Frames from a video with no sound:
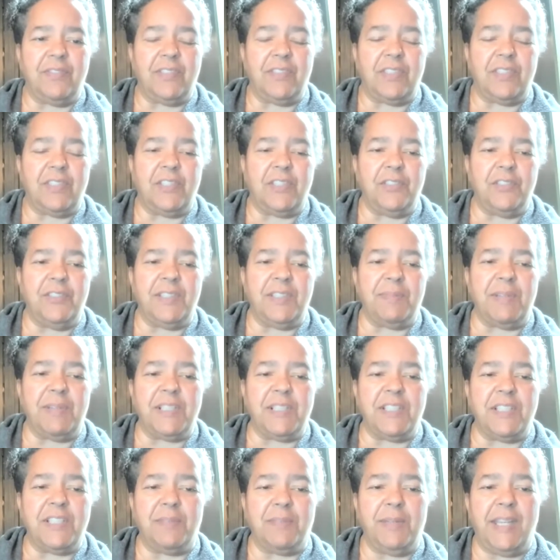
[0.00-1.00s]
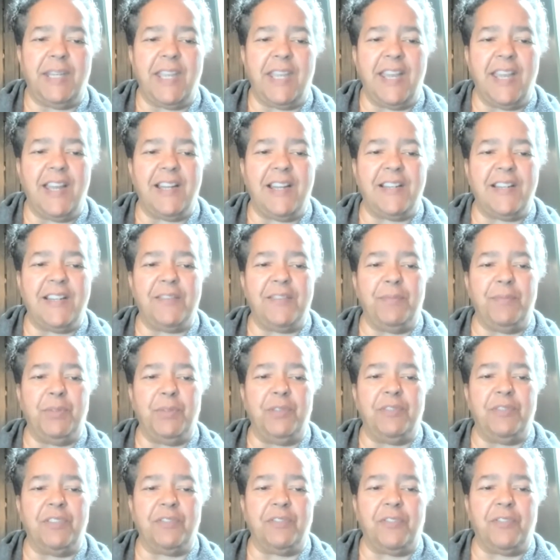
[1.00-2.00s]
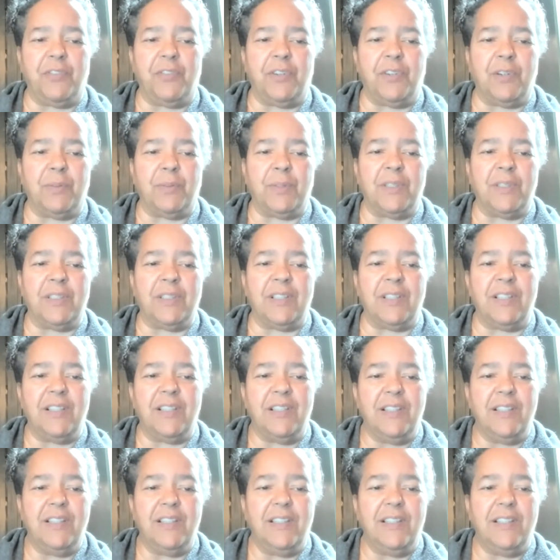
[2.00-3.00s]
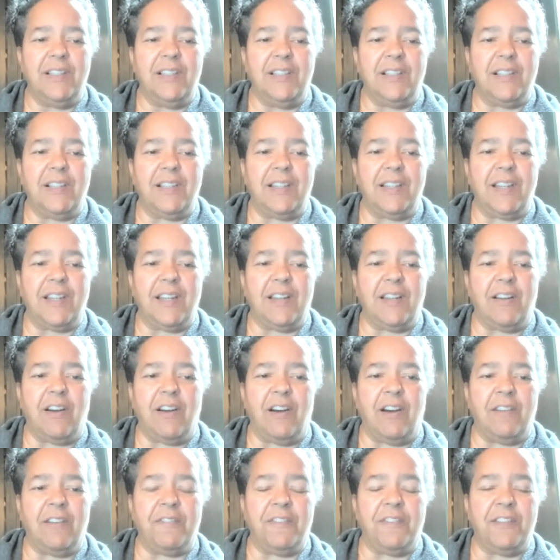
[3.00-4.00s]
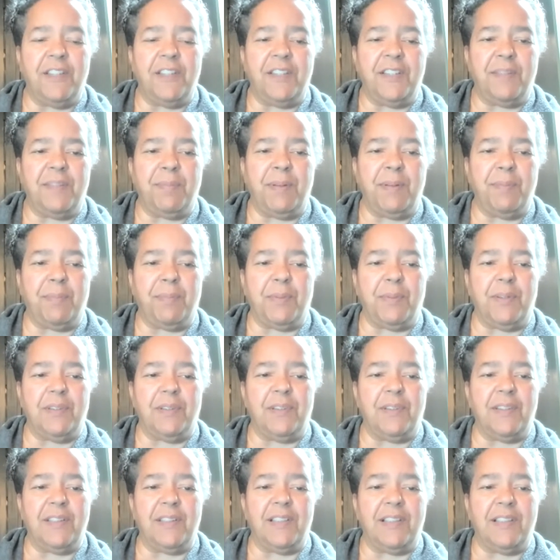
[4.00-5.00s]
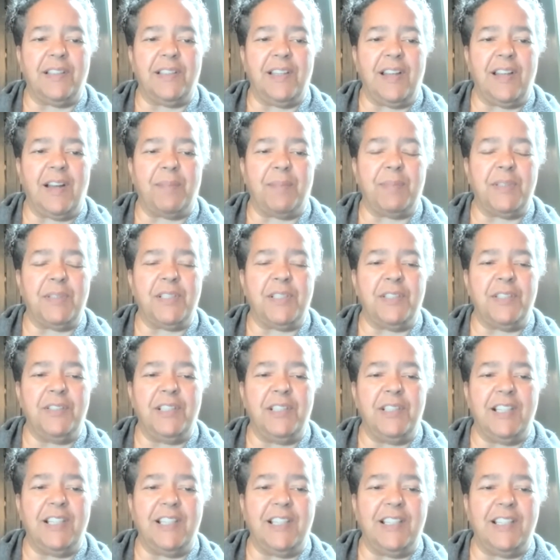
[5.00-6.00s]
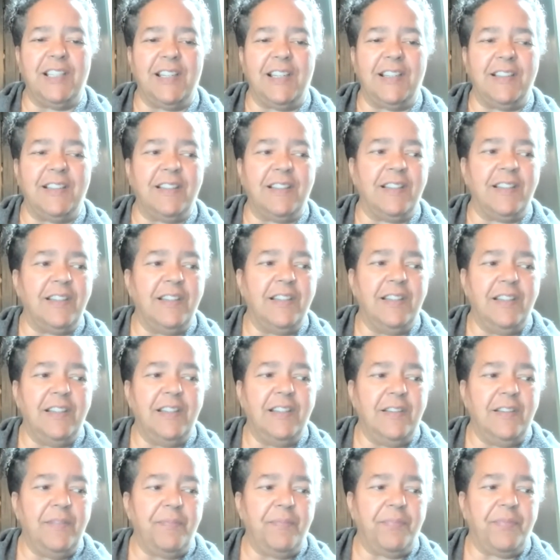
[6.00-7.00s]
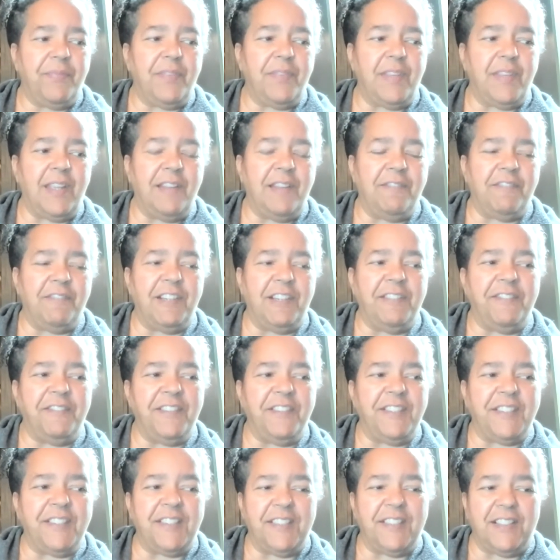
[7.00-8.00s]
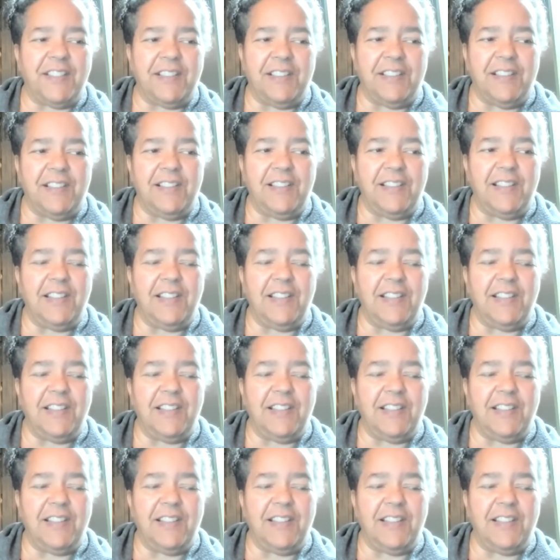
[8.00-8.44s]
do as much as we can to move it forward. Offer these people the opportunity and revisit the